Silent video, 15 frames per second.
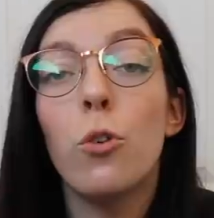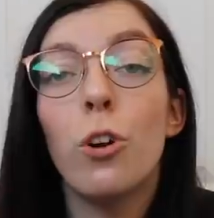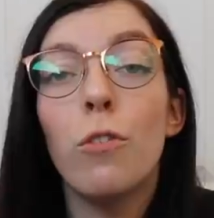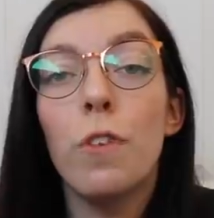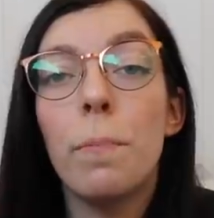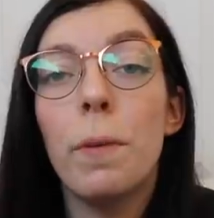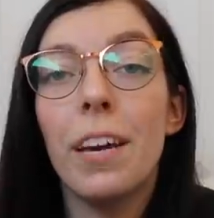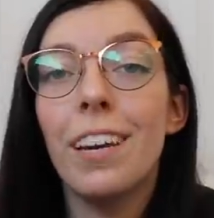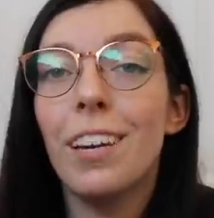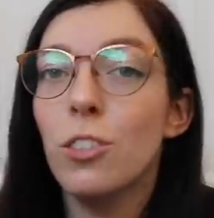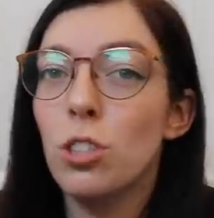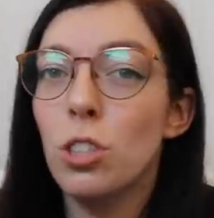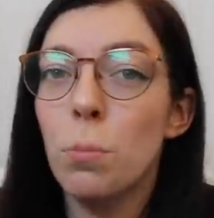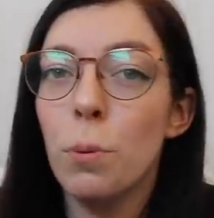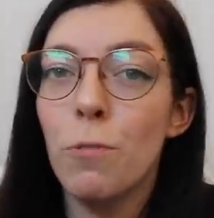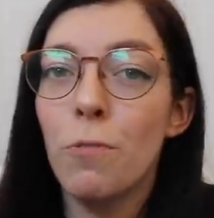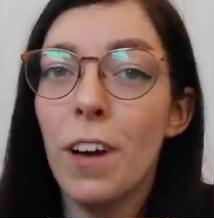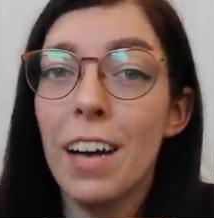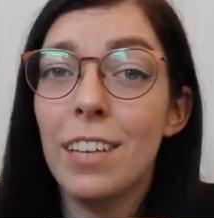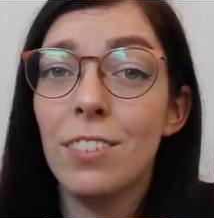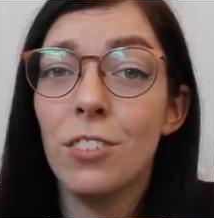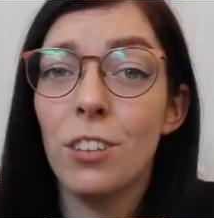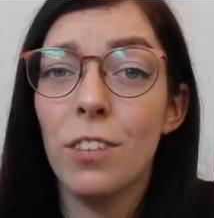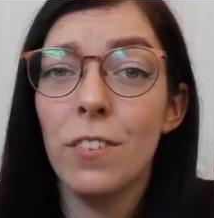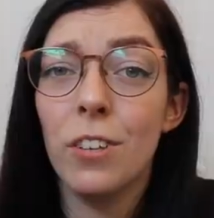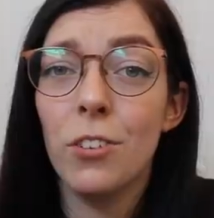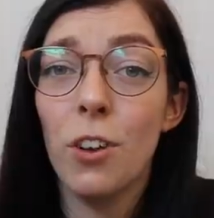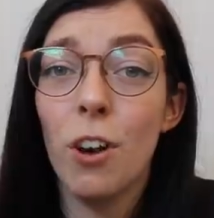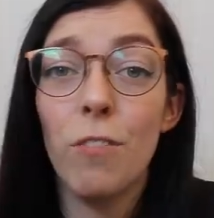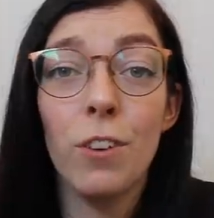NordVPN has super fast
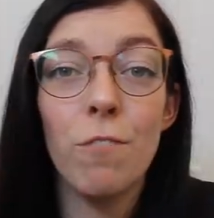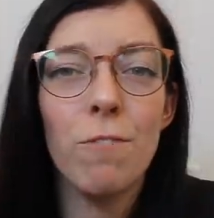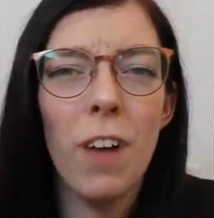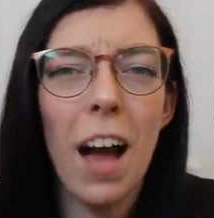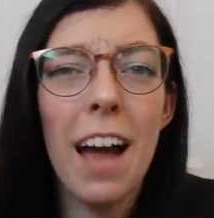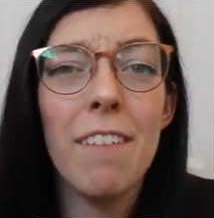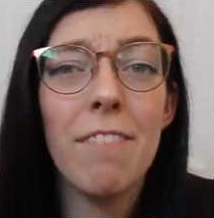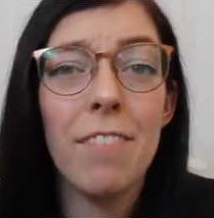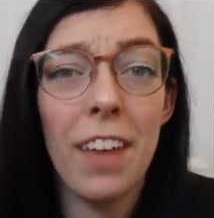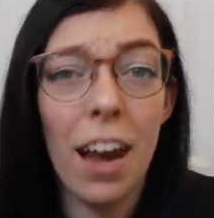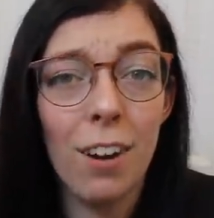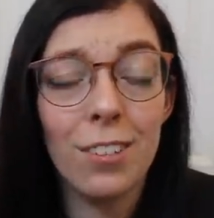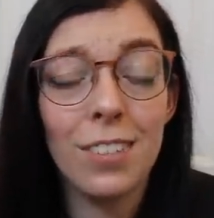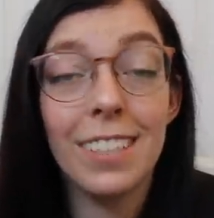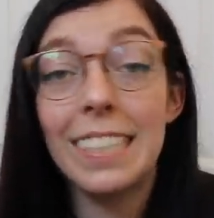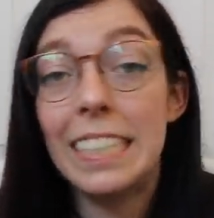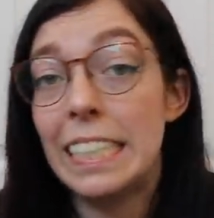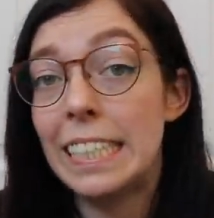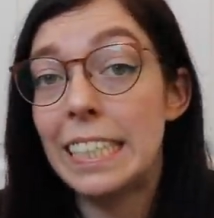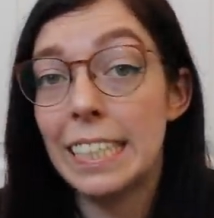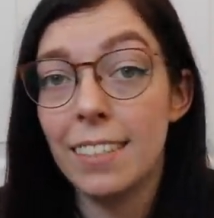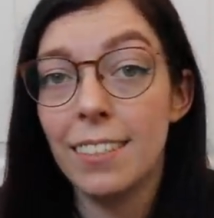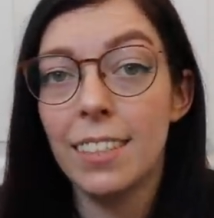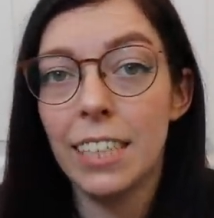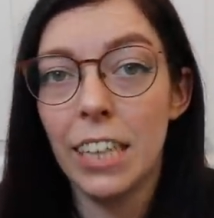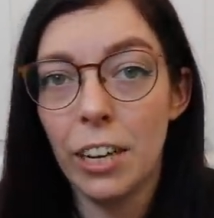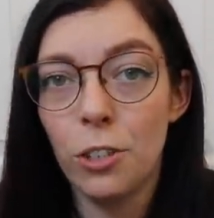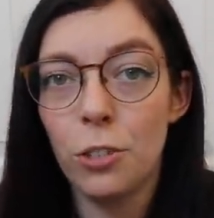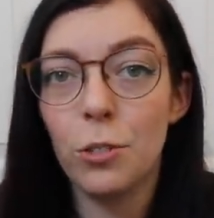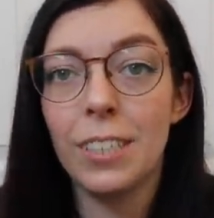servers, over 5,000 in 60
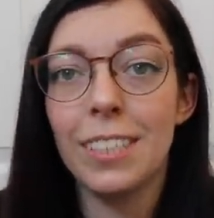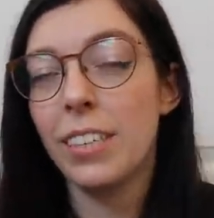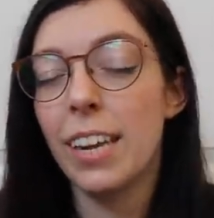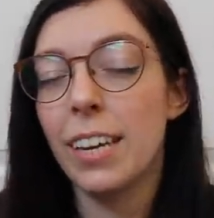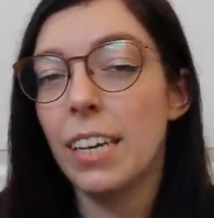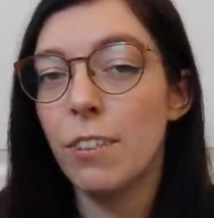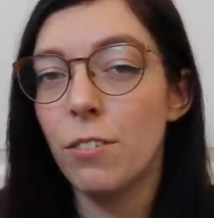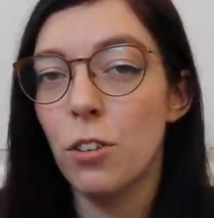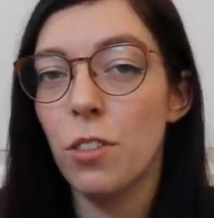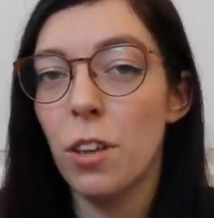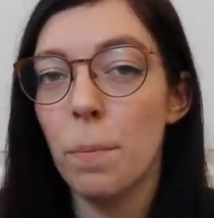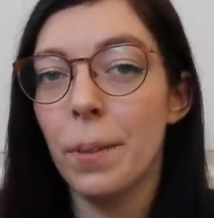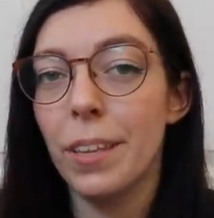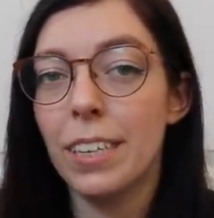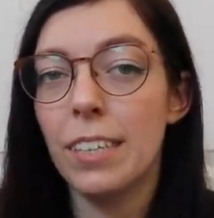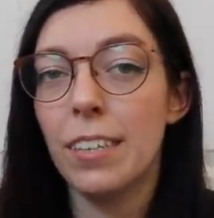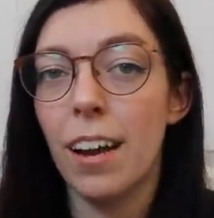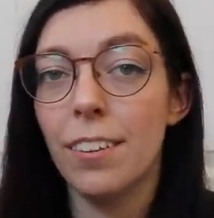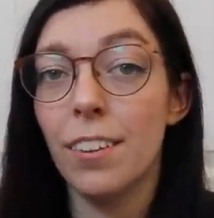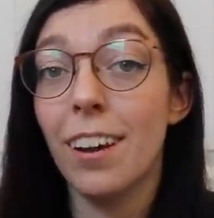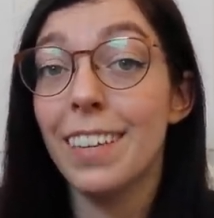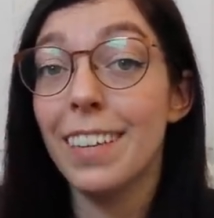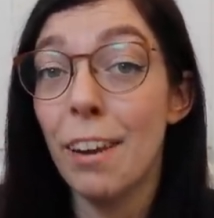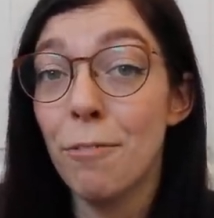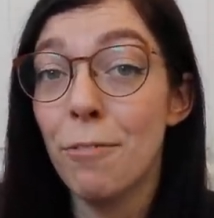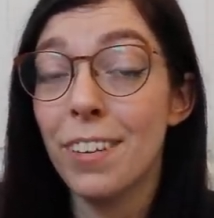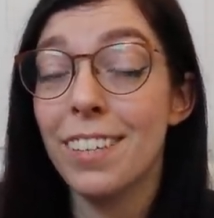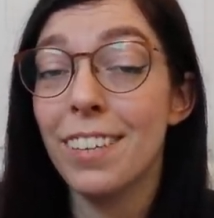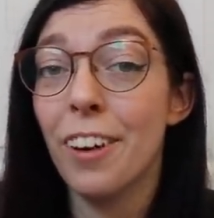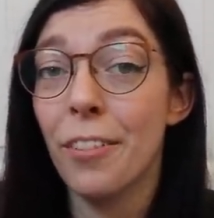countries, and it gives you the ability to unlock
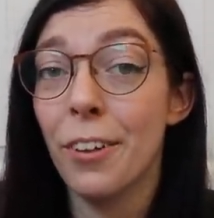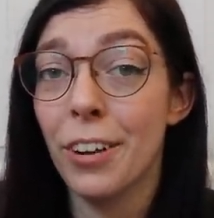Netflix in other